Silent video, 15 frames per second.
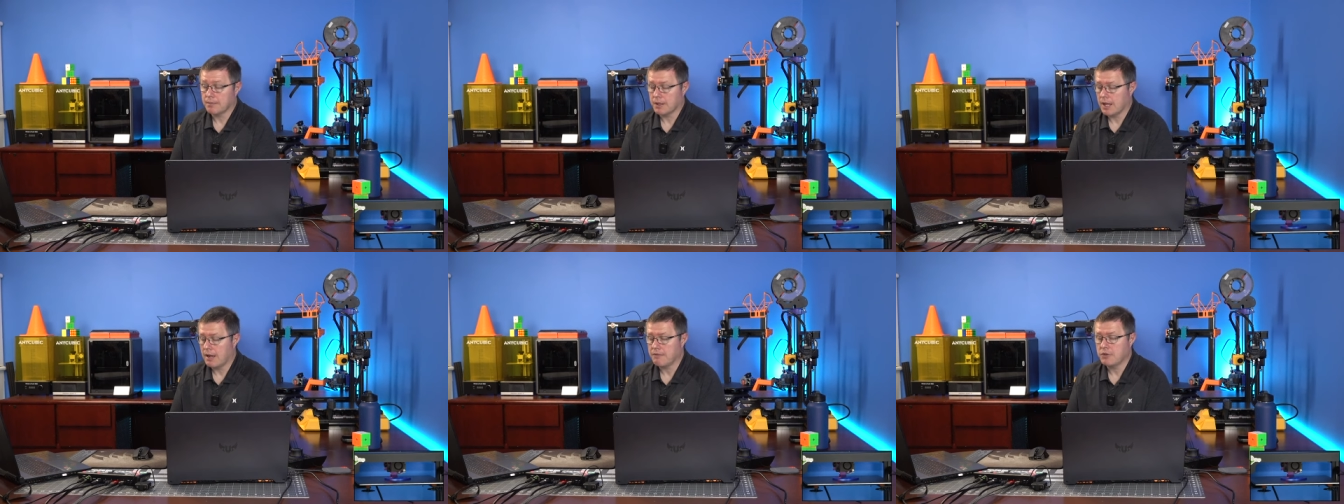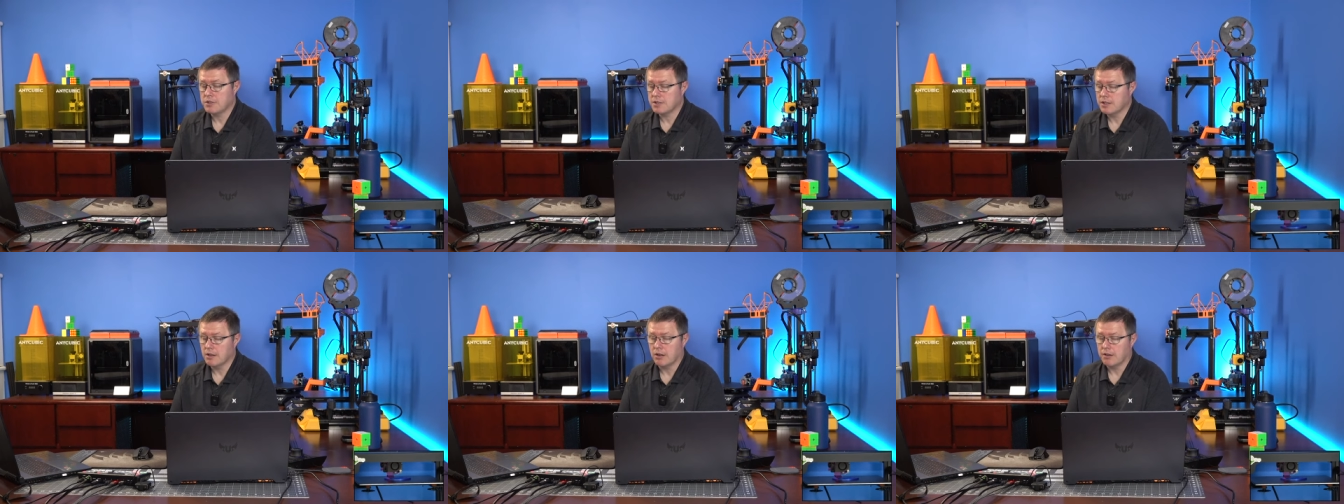have you
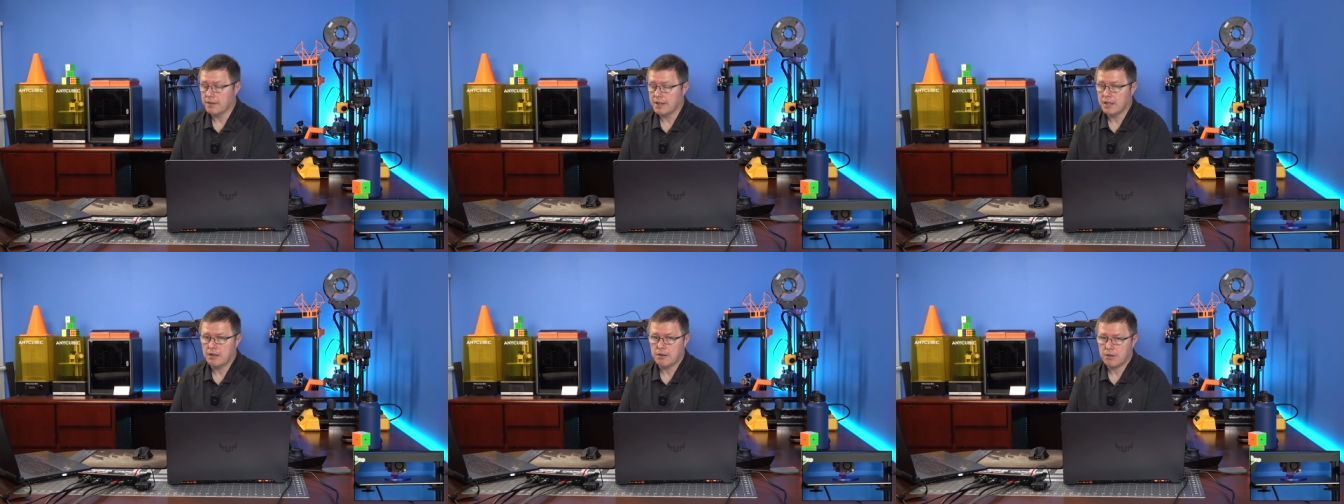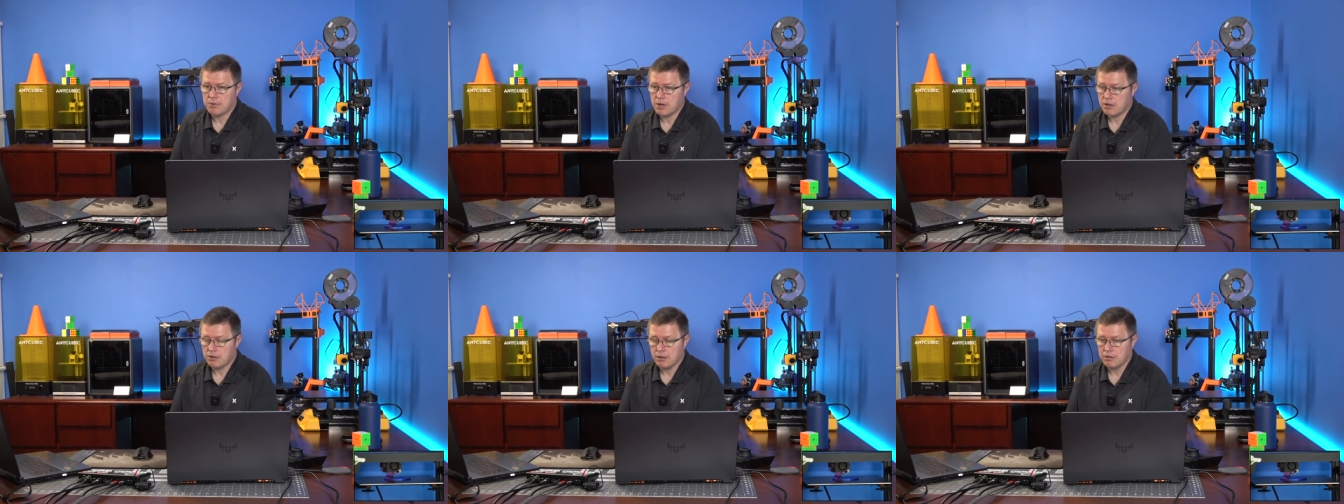seen all the Ender
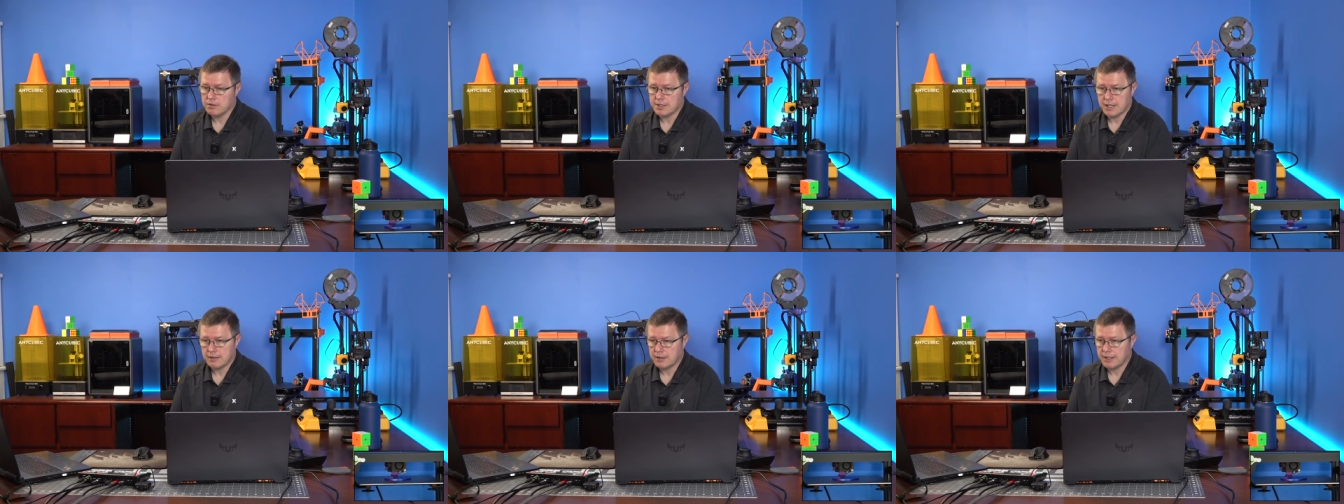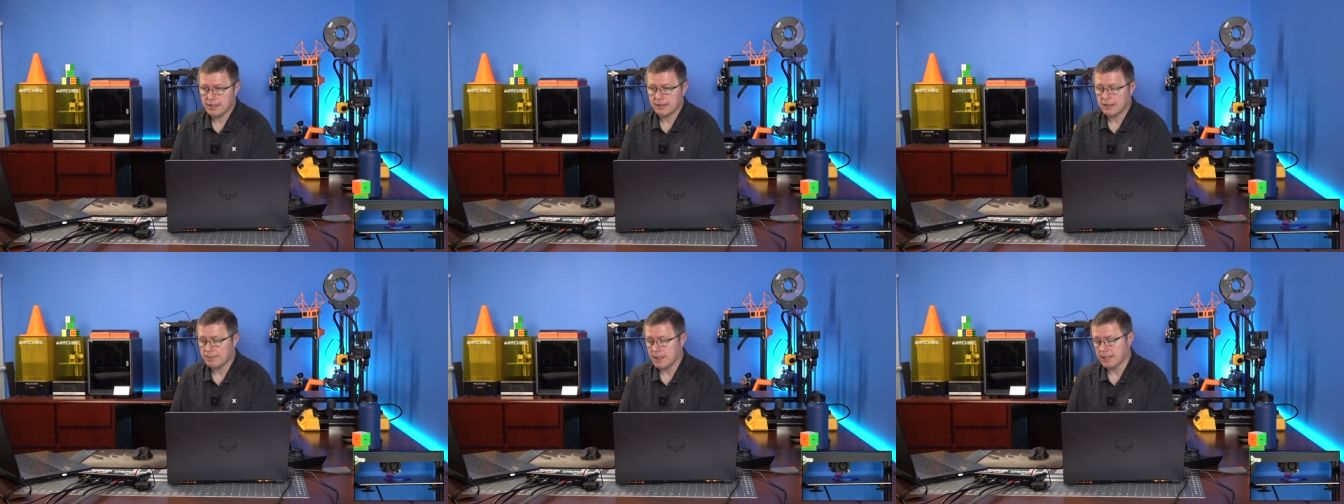3 clones out there?
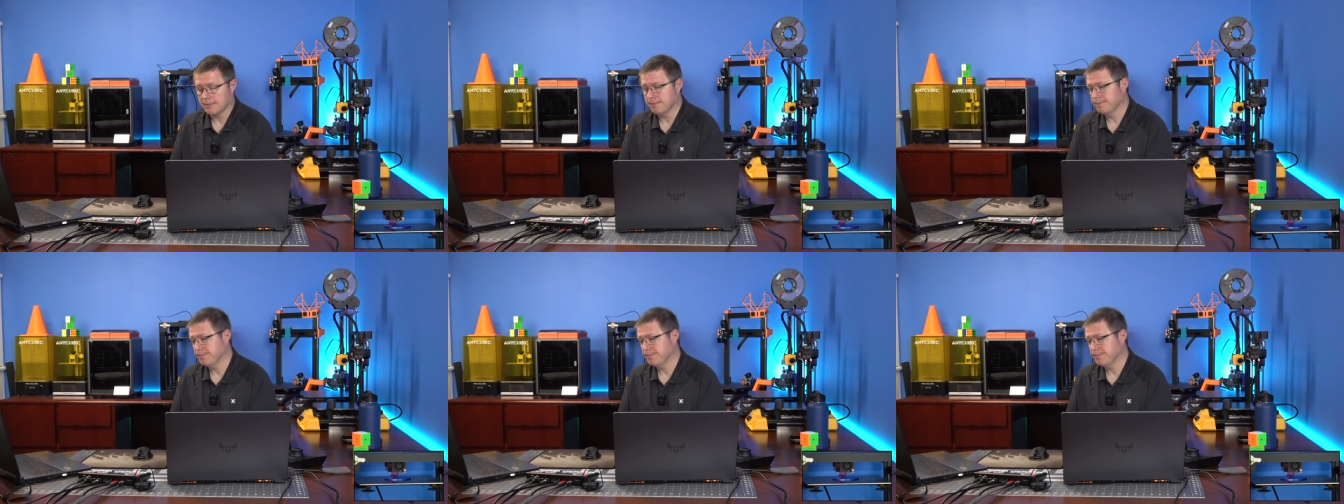Come on.